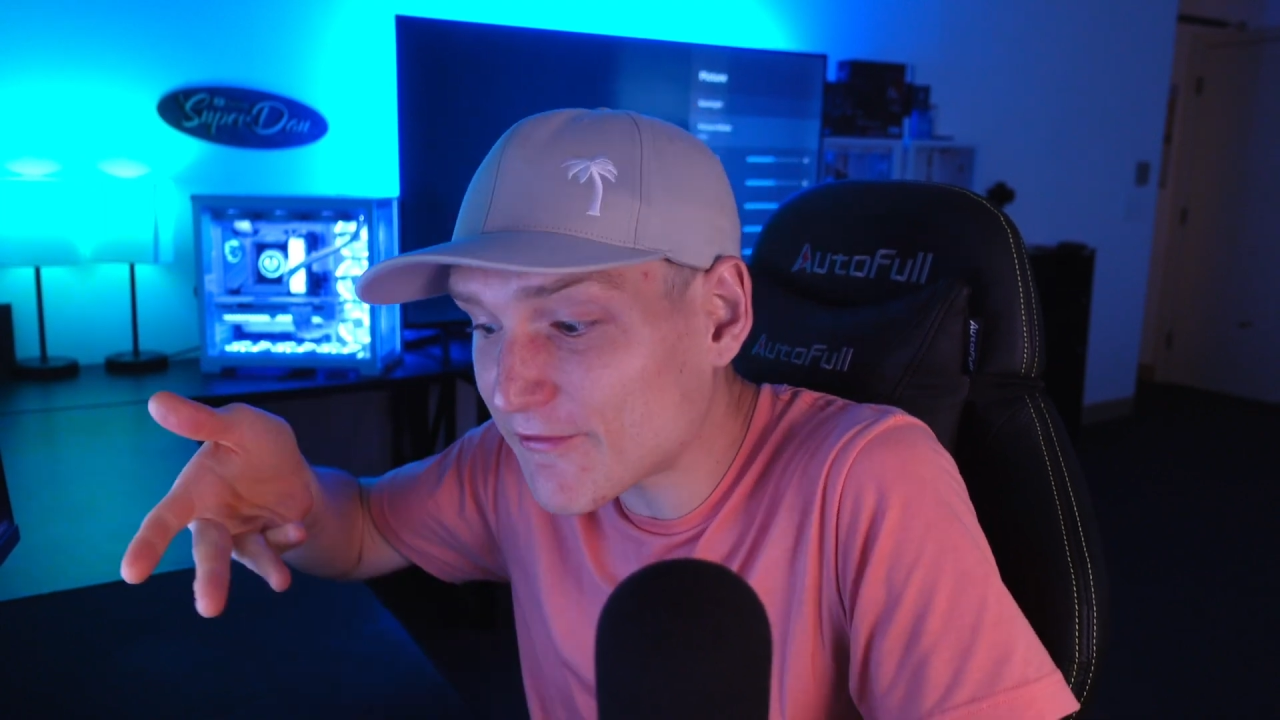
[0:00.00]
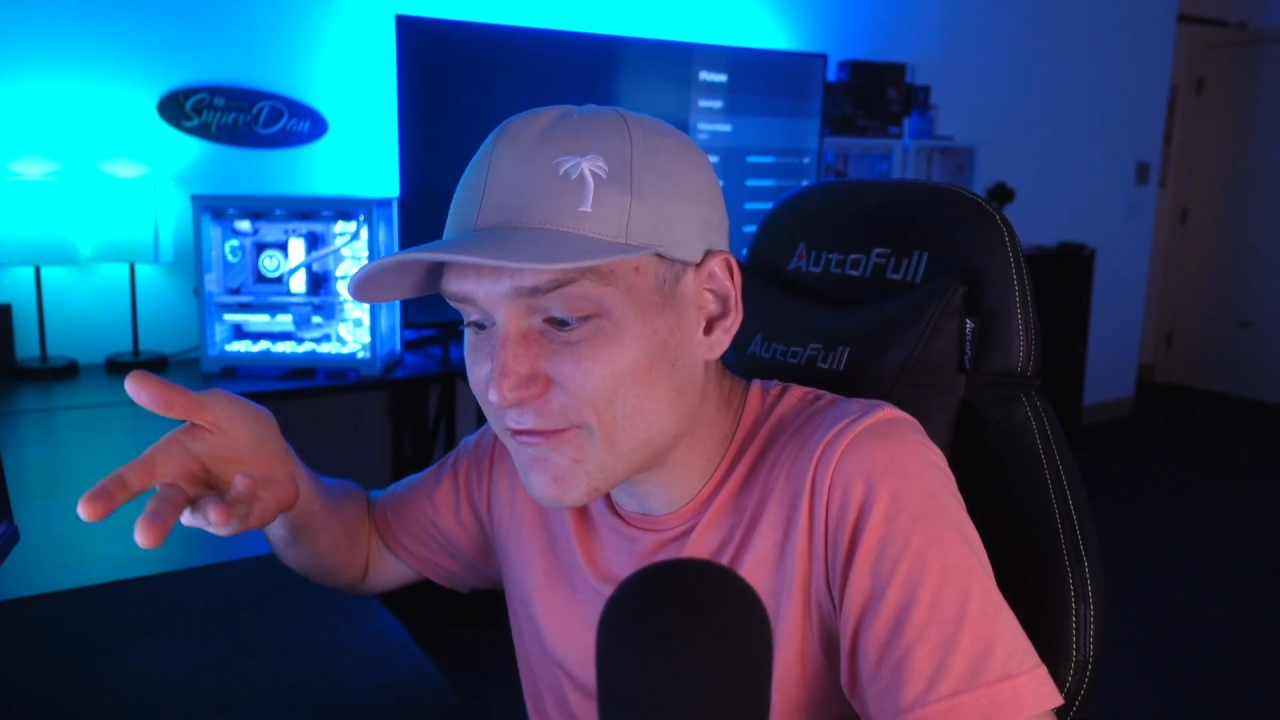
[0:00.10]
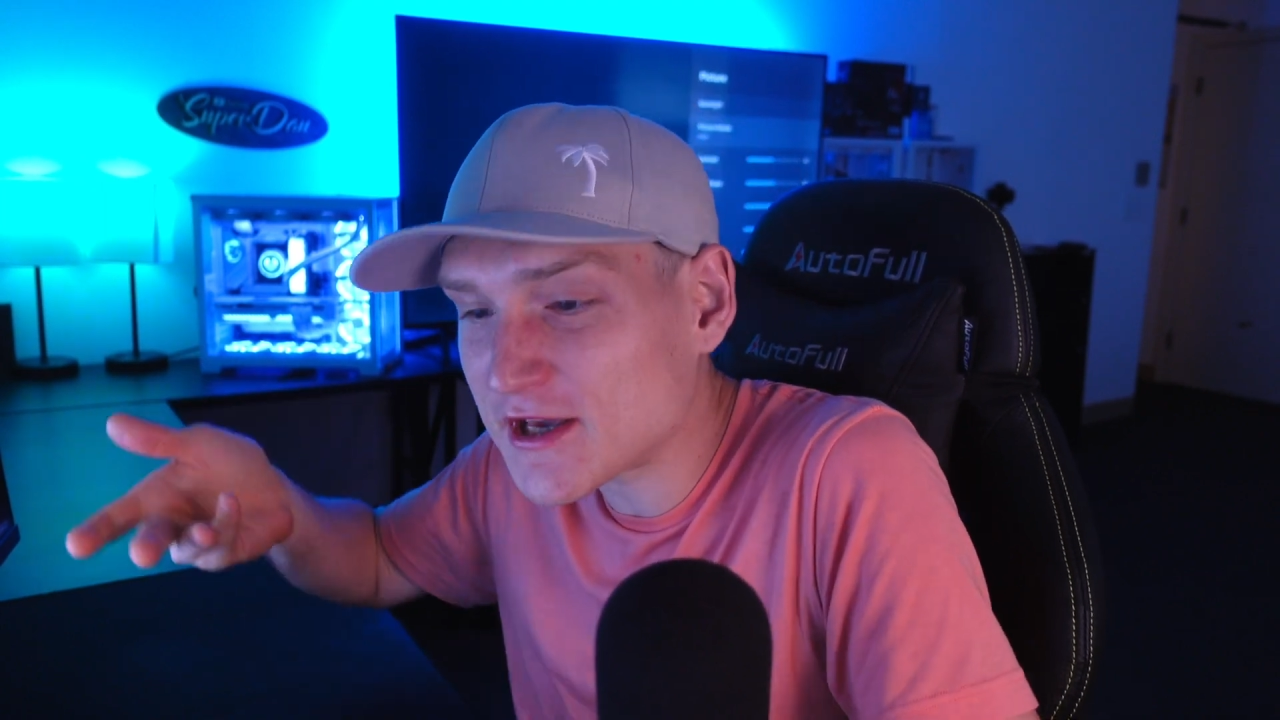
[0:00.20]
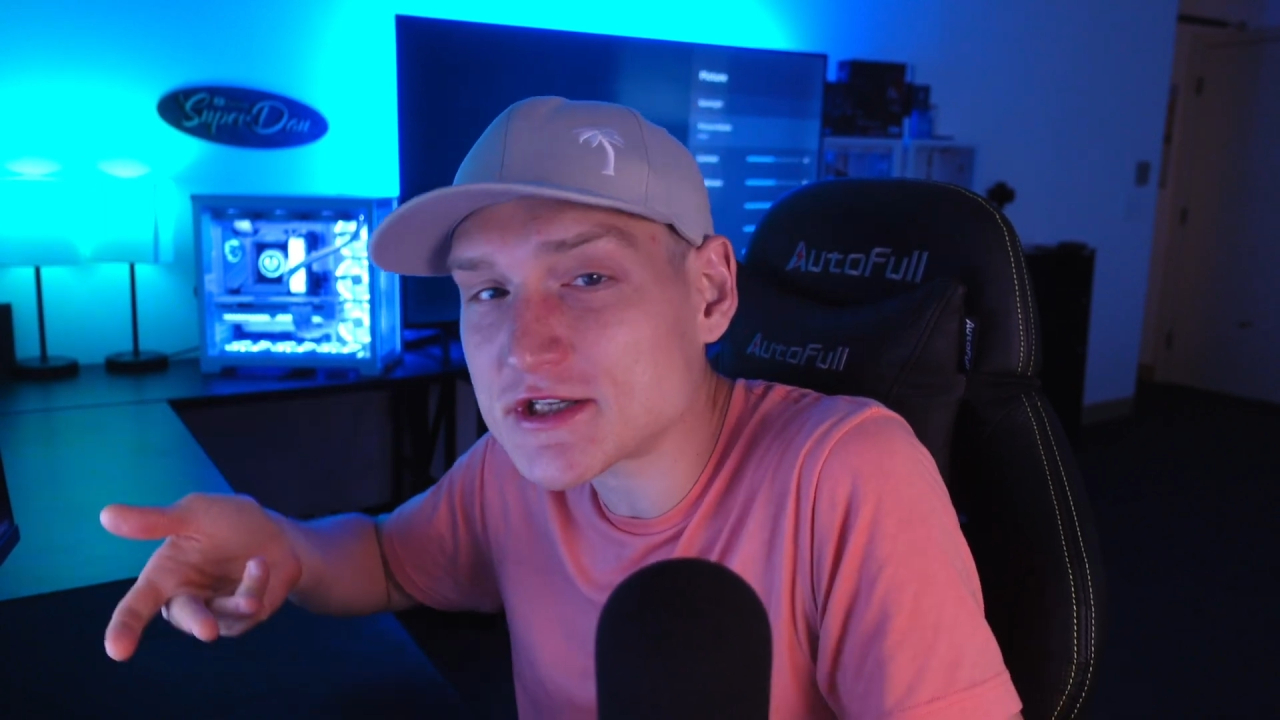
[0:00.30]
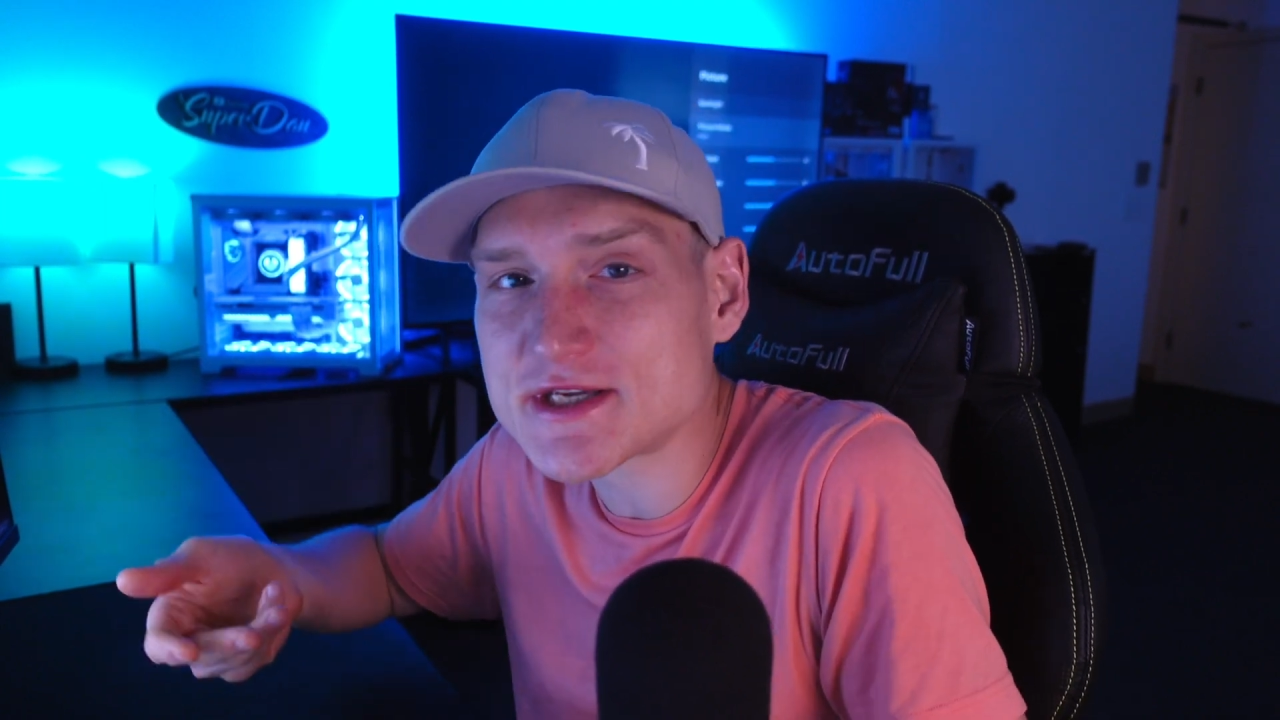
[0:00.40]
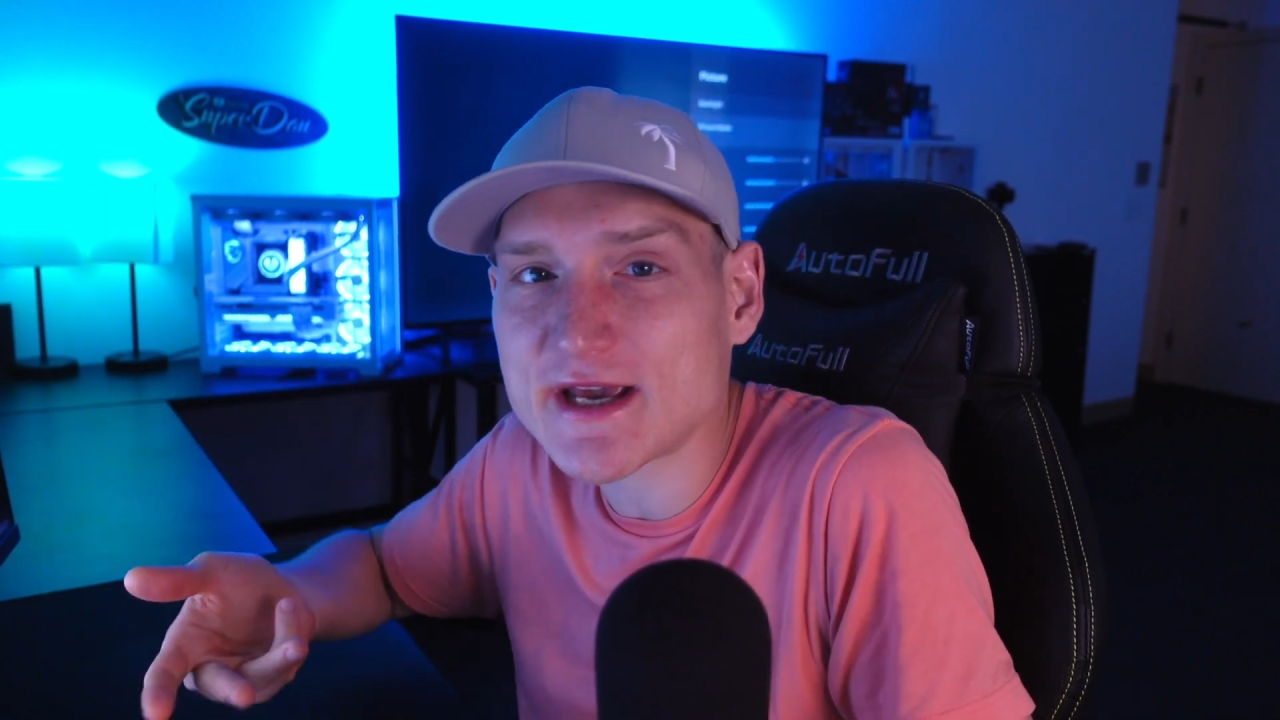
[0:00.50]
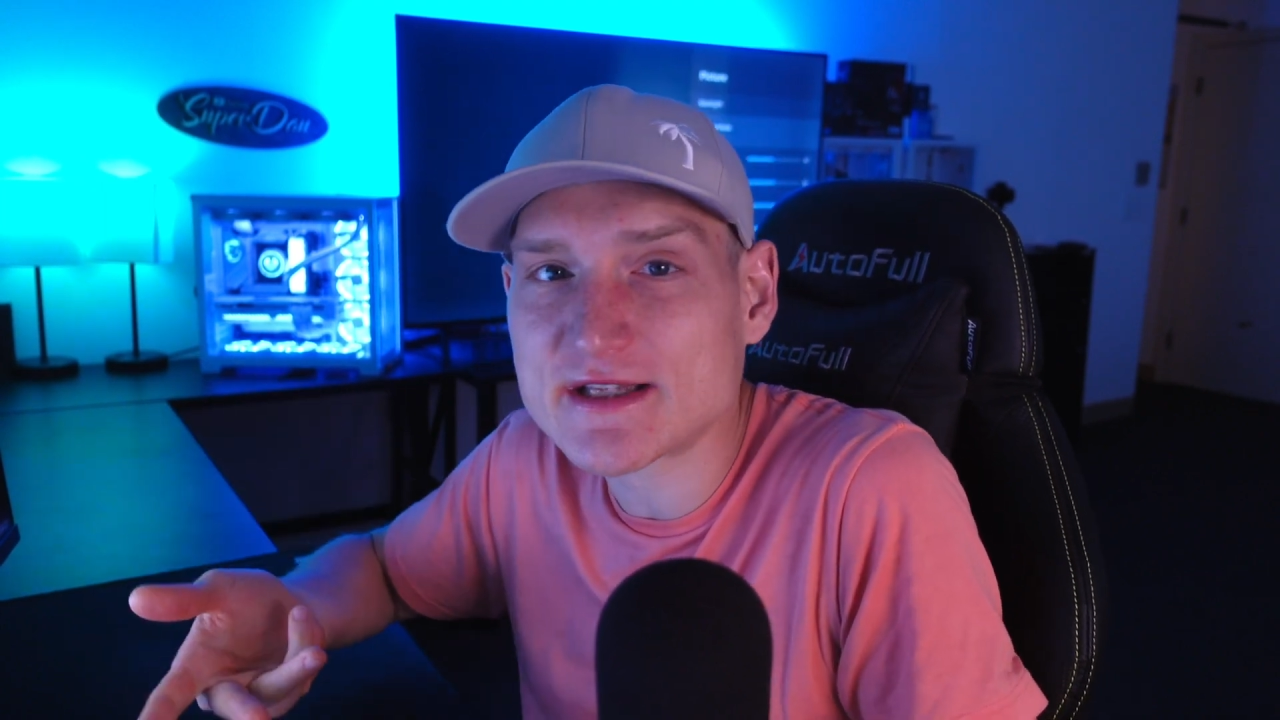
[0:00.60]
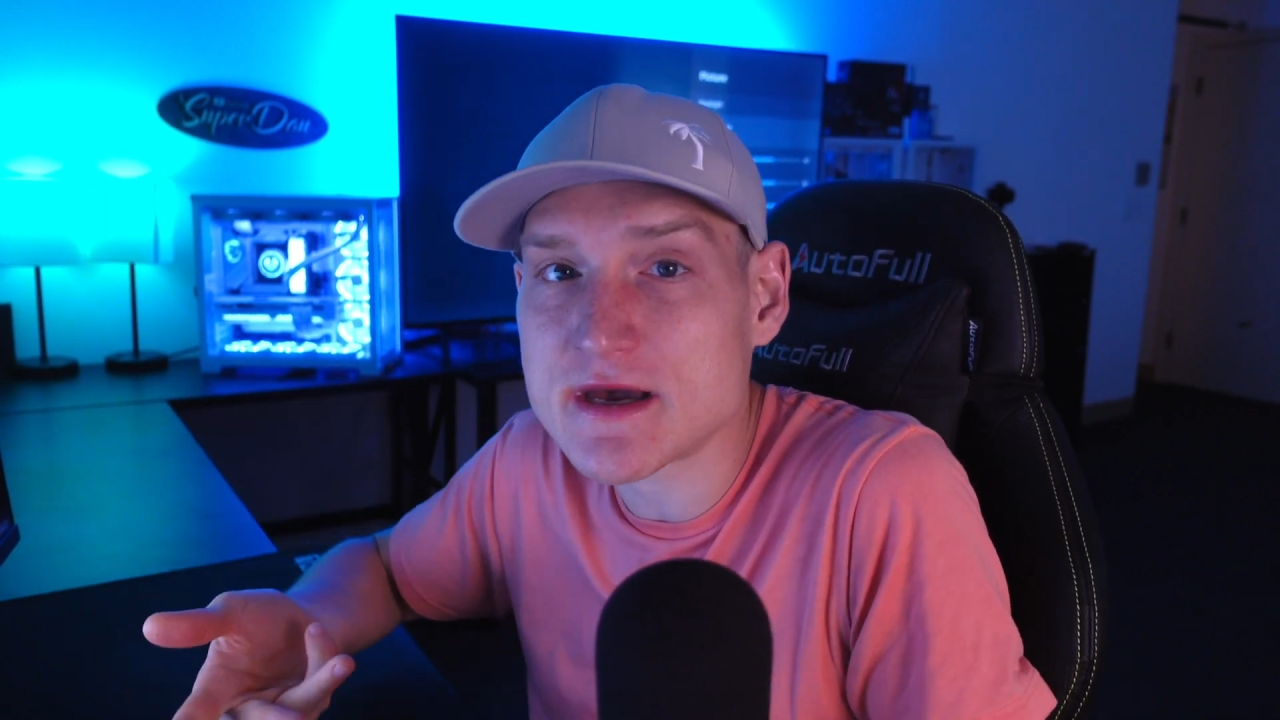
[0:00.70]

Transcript: it feels like